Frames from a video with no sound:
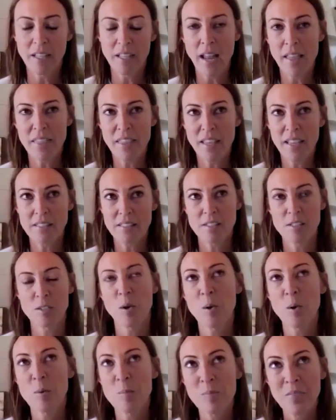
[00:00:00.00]
And I think
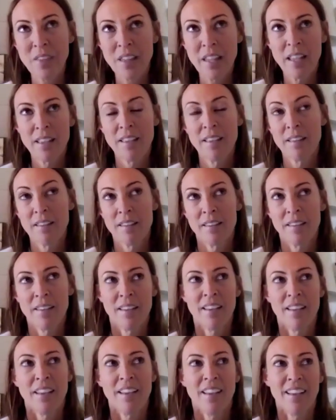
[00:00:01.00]
so,
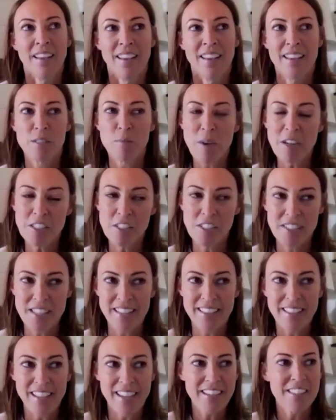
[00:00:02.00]
as much as
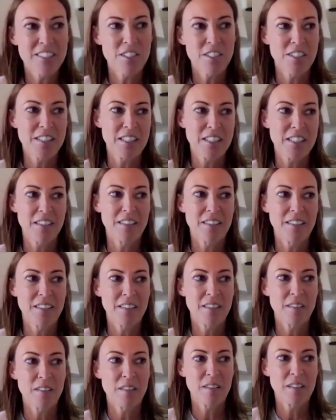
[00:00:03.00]
I'd like to just
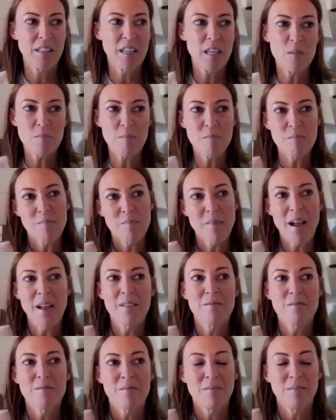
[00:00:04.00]
keep
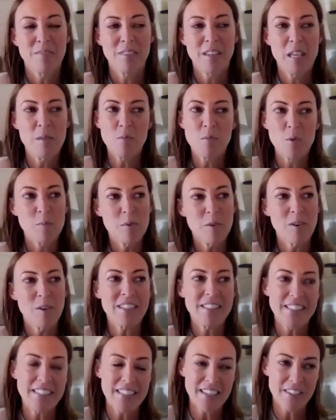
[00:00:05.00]
Ruby
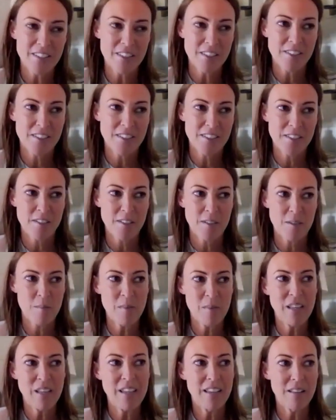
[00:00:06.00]
Red Sneakers to
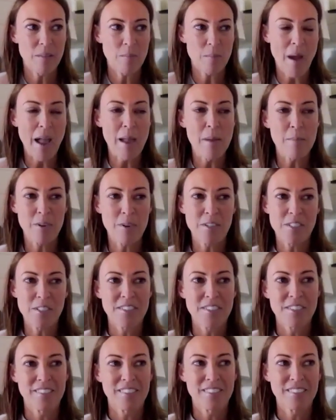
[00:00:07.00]
me and my
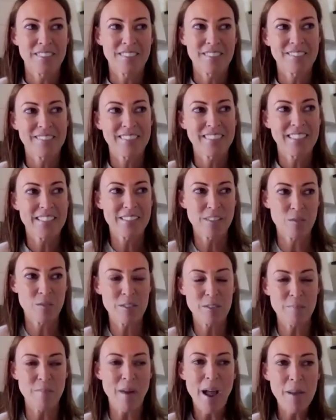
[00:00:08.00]
personal, because it
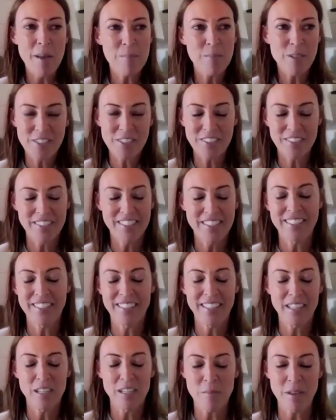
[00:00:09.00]
was my personal
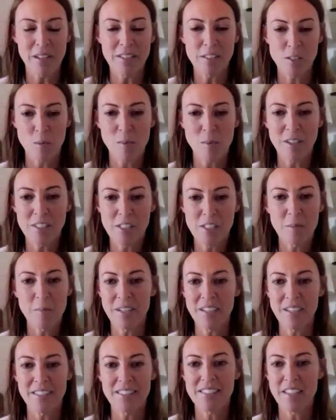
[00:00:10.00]
healing and it meant so much to
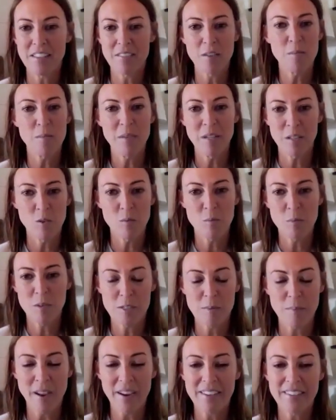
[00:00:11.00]
me and it's given me a new
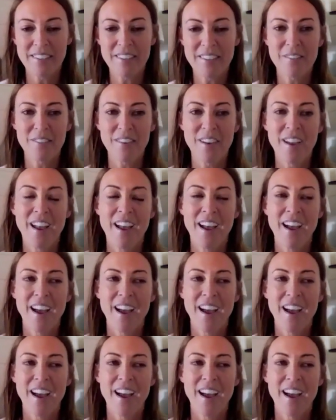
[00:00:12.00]
perspective.